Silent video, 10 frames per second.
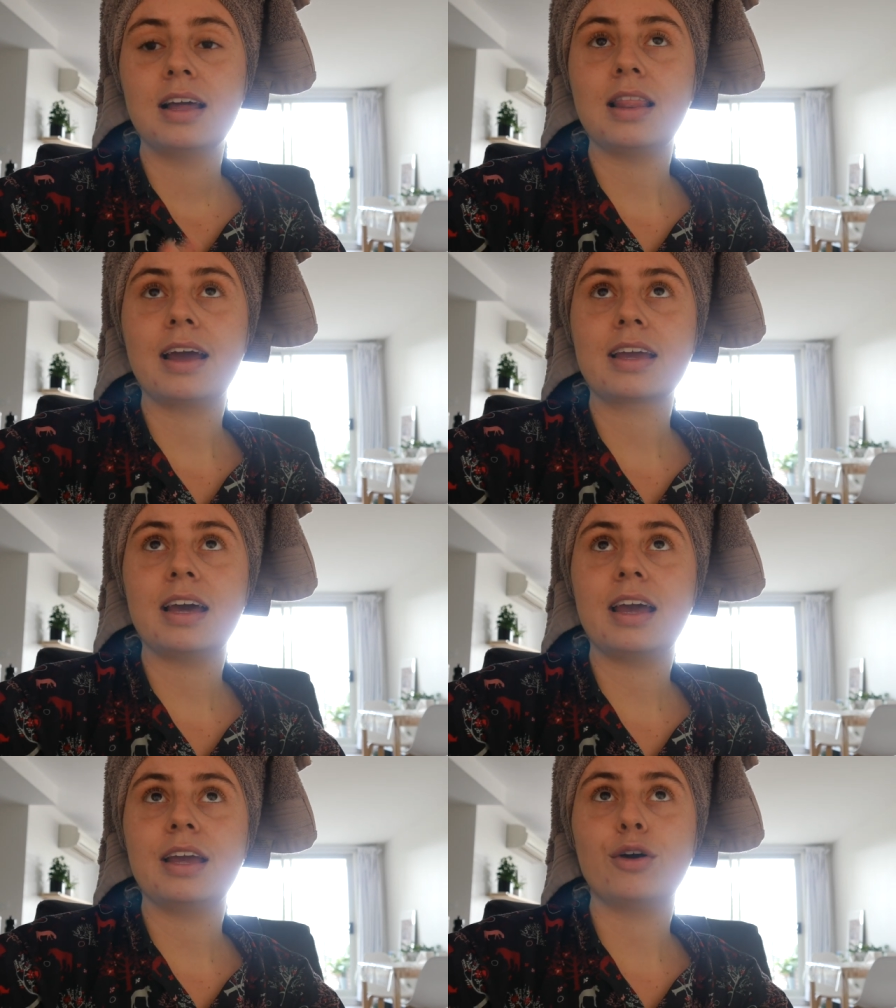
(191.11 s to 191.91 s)
like
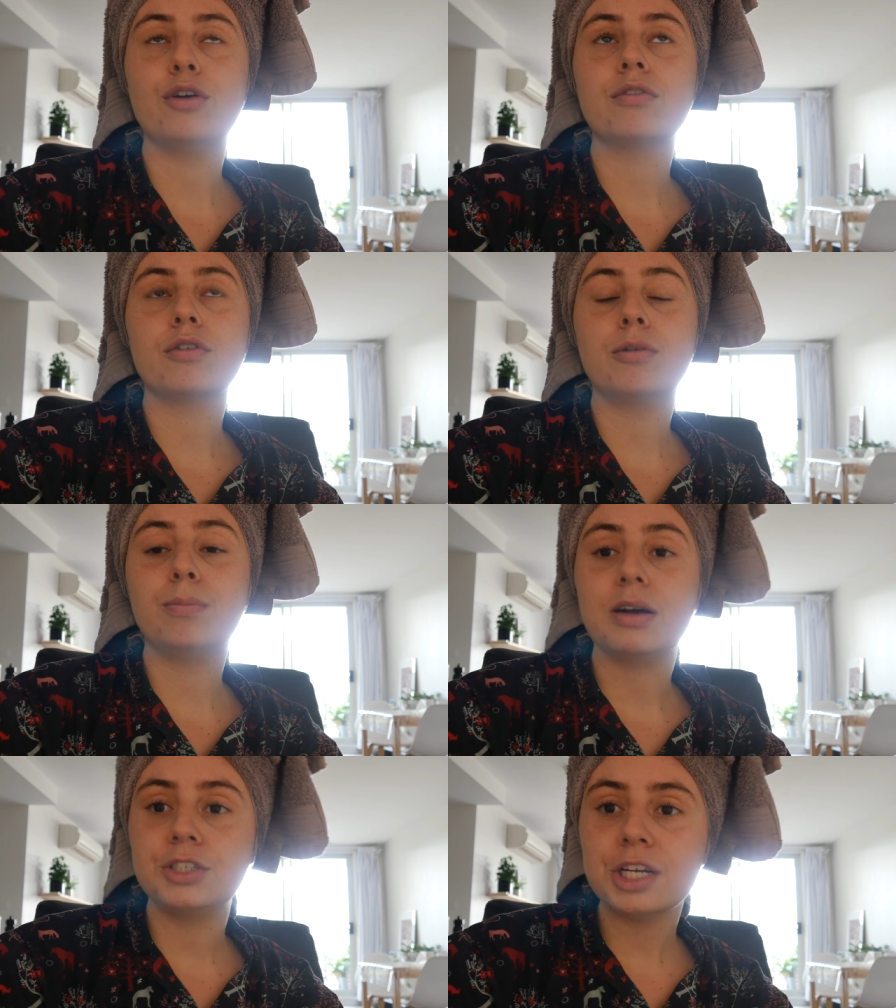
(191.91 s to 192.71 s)
a overall
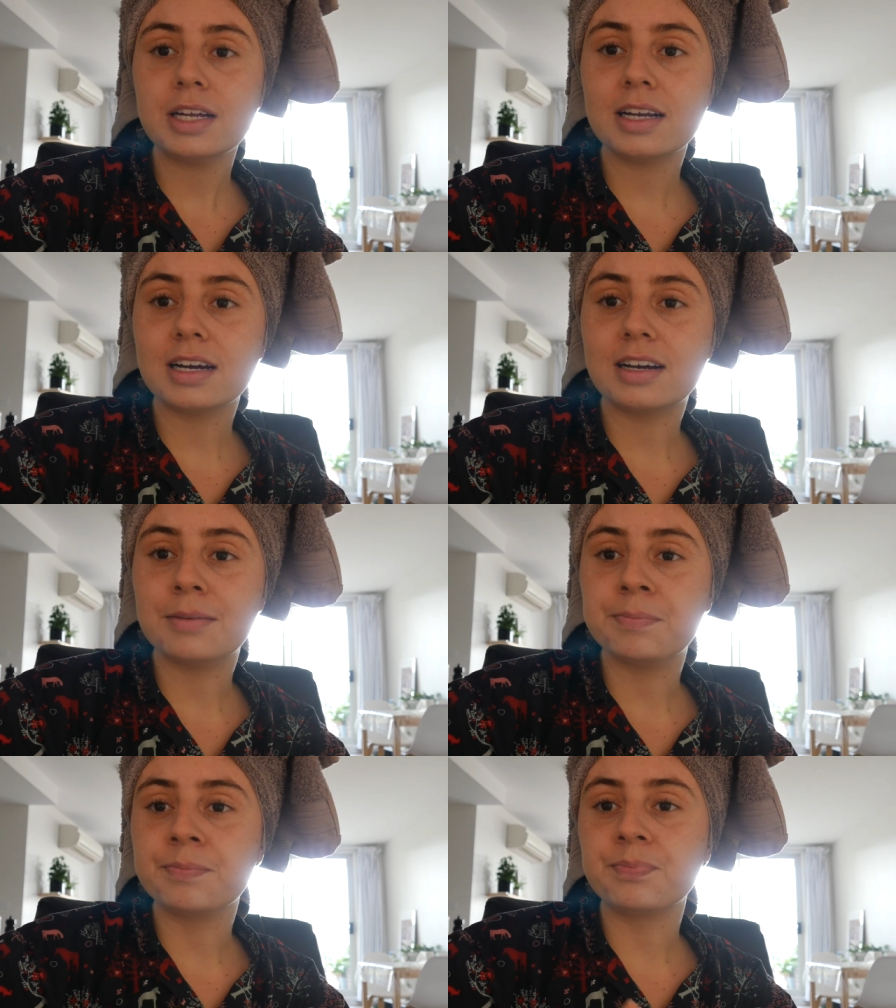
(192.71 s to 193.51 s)
budget
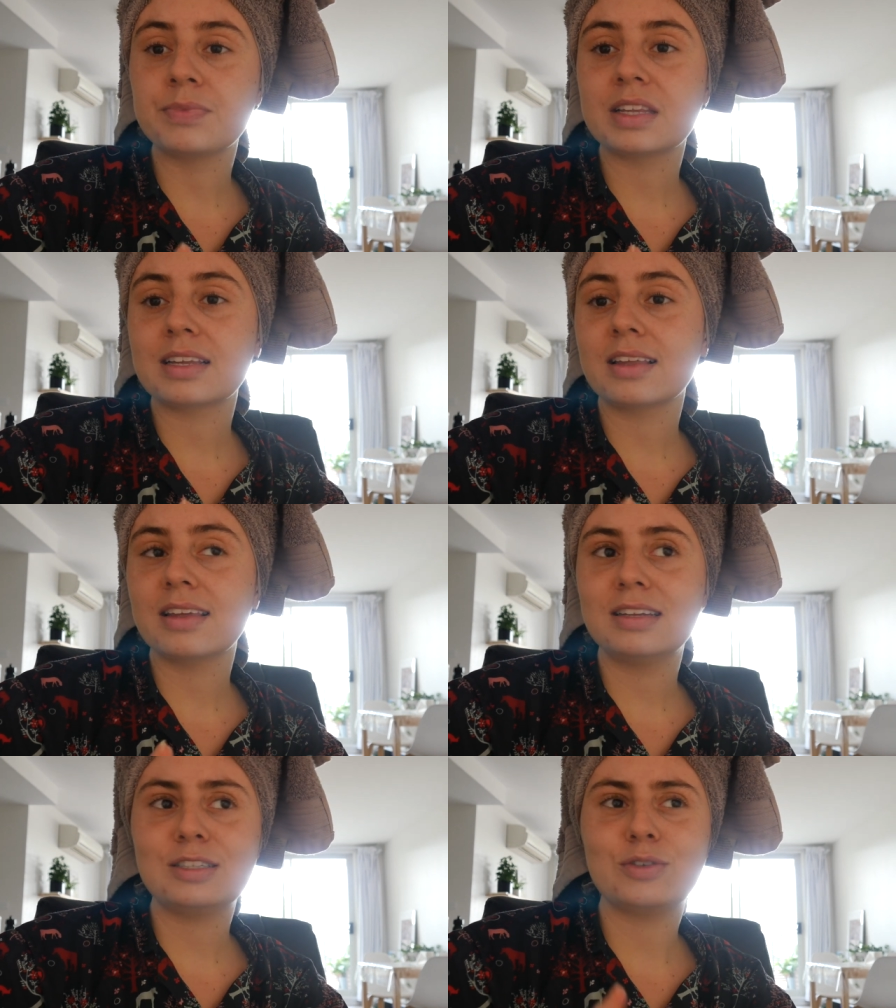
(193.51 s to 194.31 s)
um,
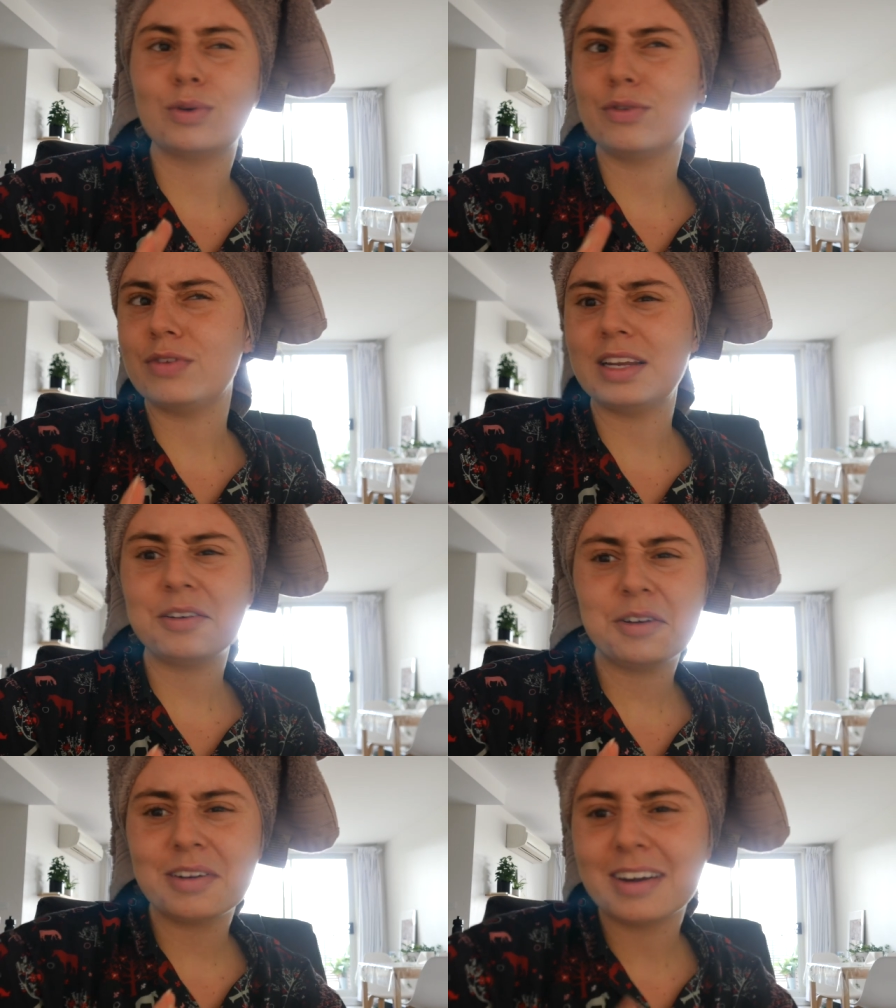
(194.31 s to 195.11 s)
sort of video.